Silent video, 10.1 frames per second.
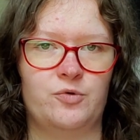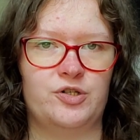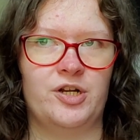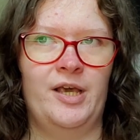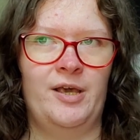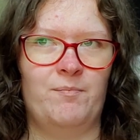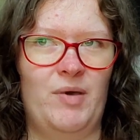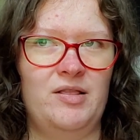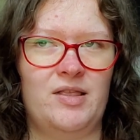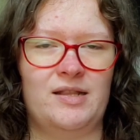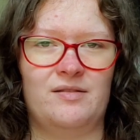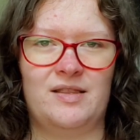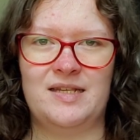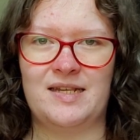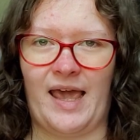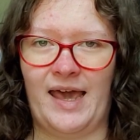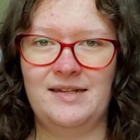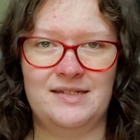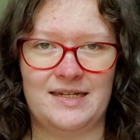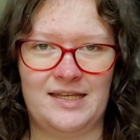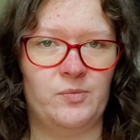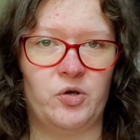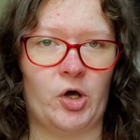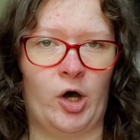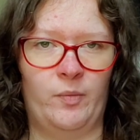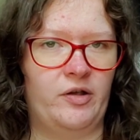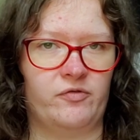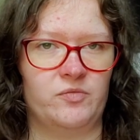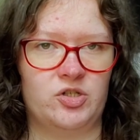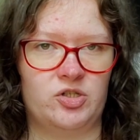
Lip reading: which meant that these had to keep coming from